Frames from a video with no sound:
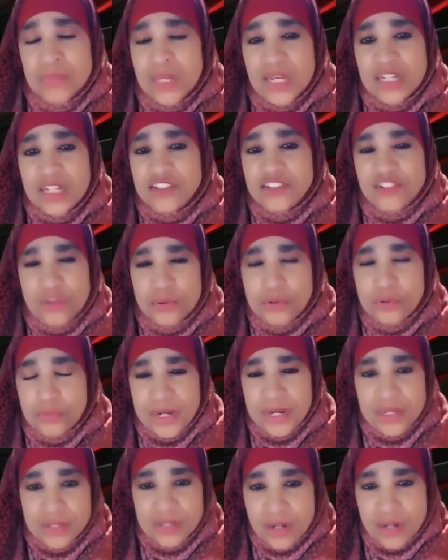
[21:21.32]
It's so
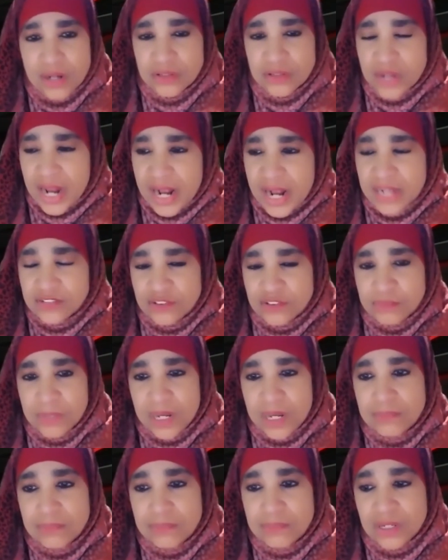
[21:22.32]
great. Dr. Asim,
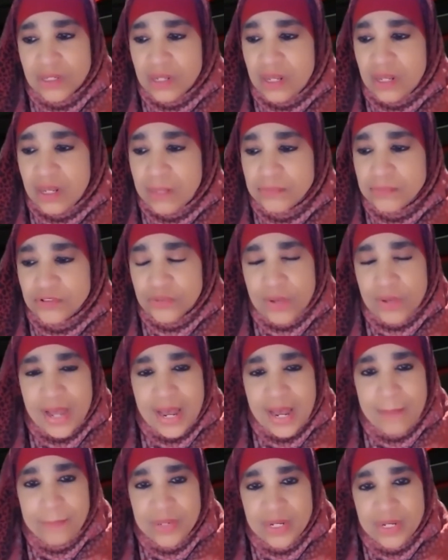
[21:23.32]
alhamdulillah, I'm so
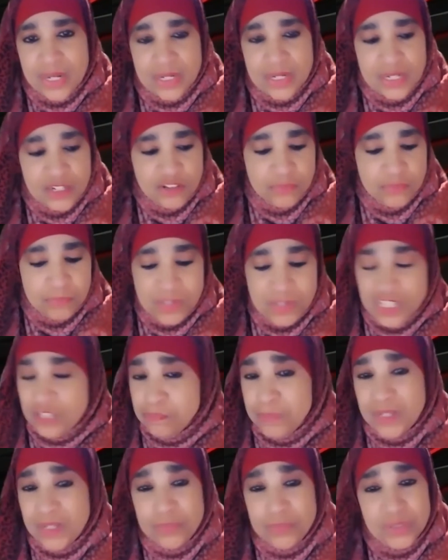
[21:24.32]
happy that he's
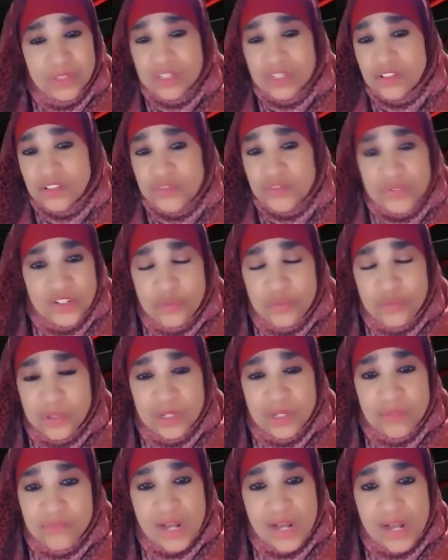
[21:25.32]
been with us for
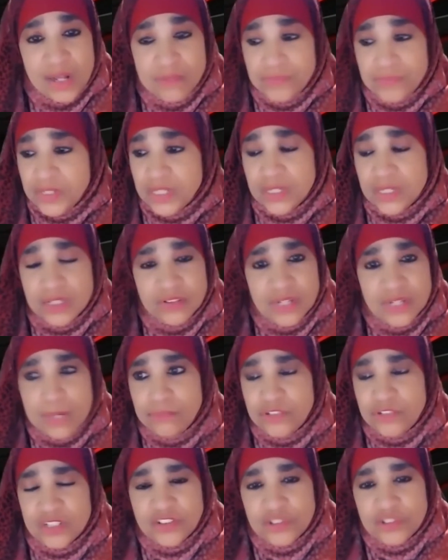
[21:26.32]
25 years. And
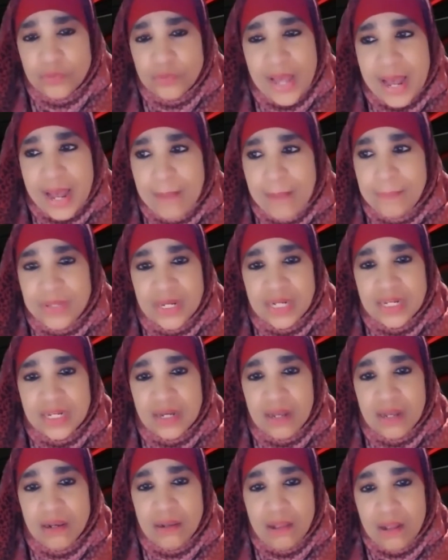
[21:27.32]
I'm just so happy
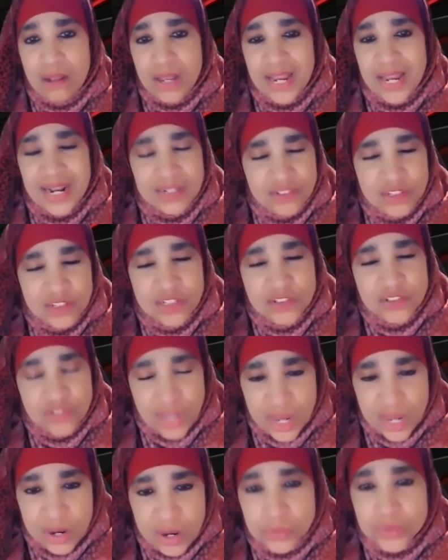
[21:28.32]
that Allah has his
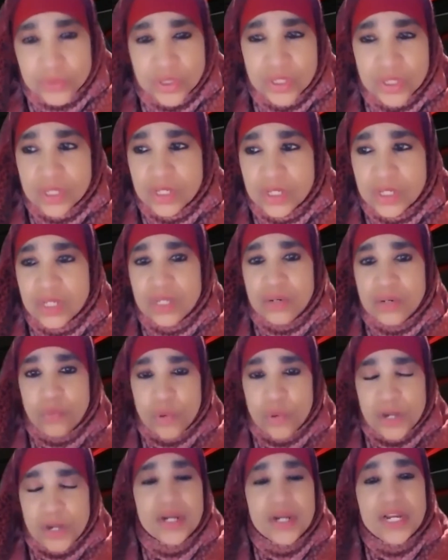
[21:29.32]
health
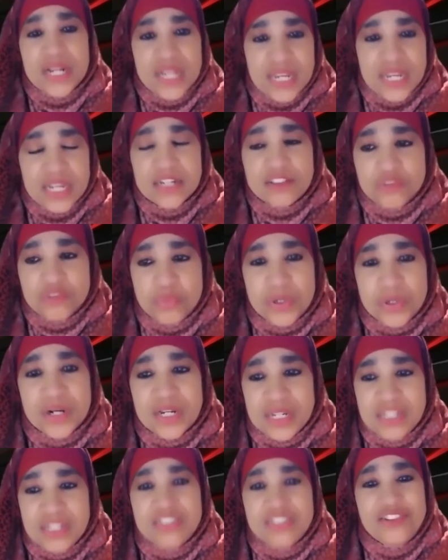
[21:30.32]
where it is, where
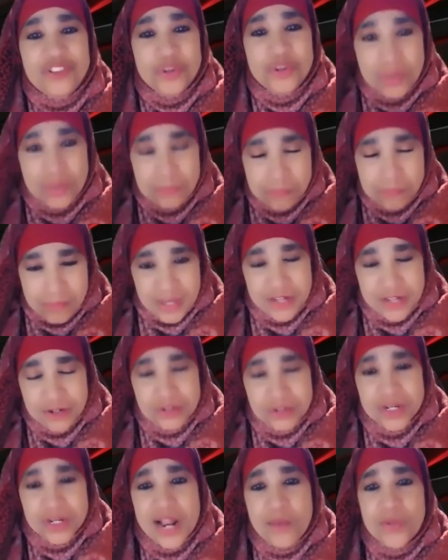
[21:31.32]
he's doing
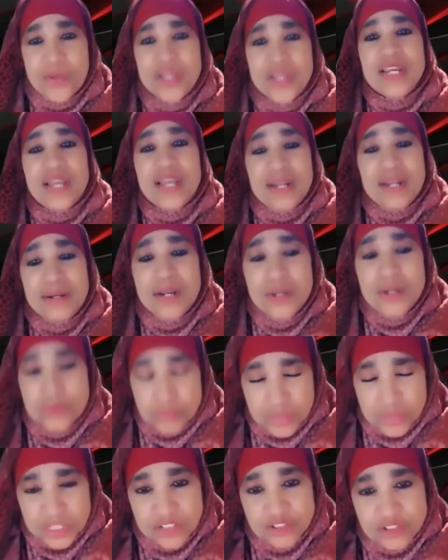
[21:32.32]
better now, where he can
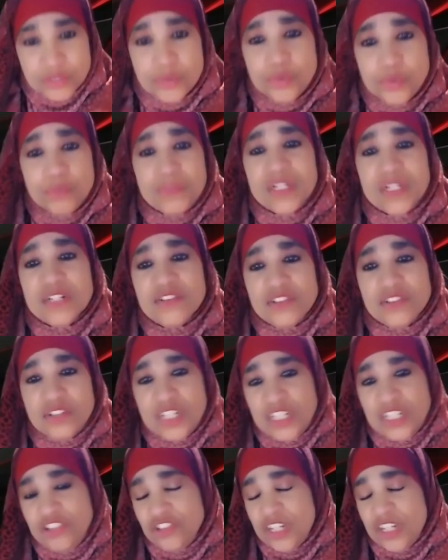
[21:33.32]
resume his
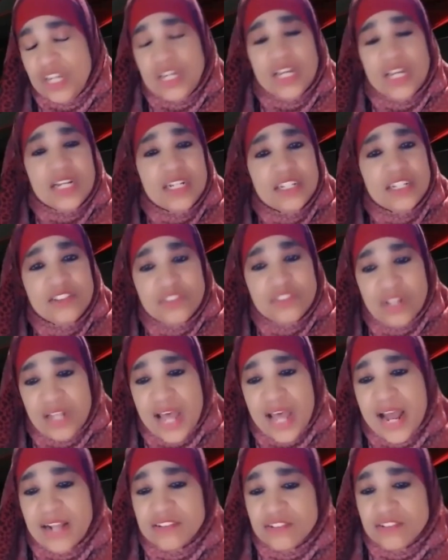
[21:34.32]
teaching and his
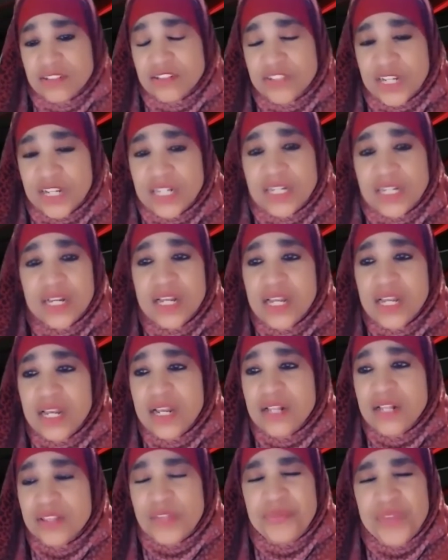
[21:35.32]
classes. And
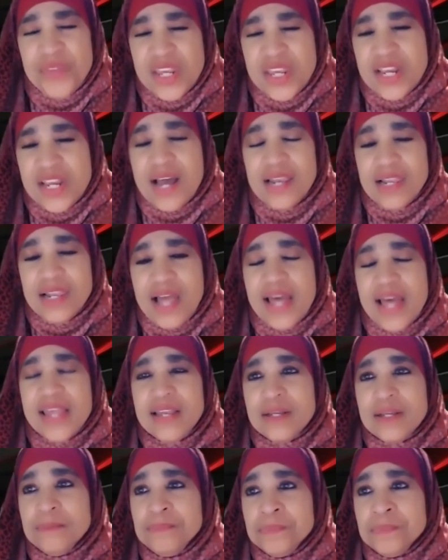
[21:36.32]
the thing I
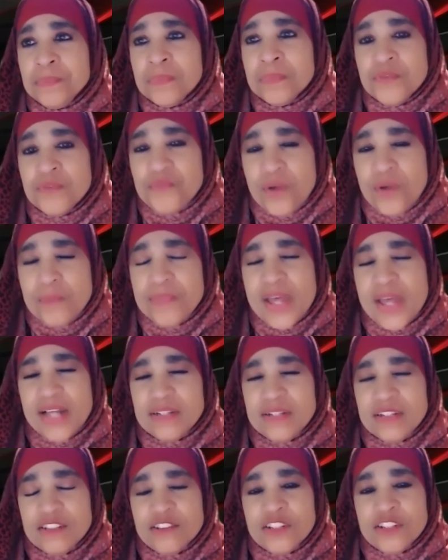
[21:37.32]
like from
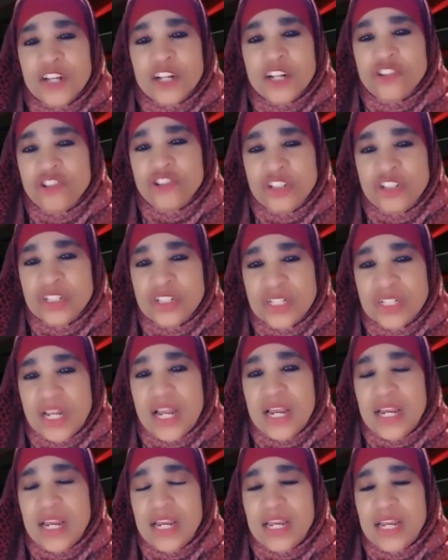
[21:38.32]
that discussion
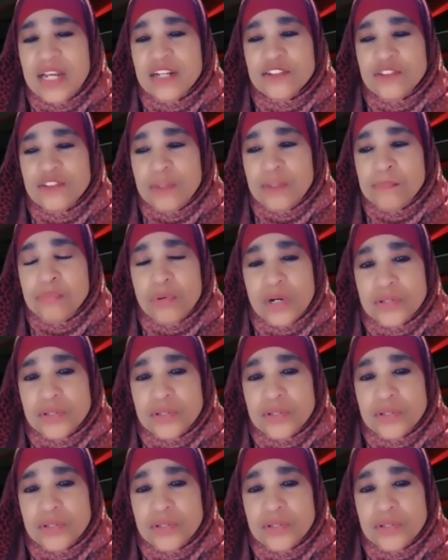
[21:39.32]
today is the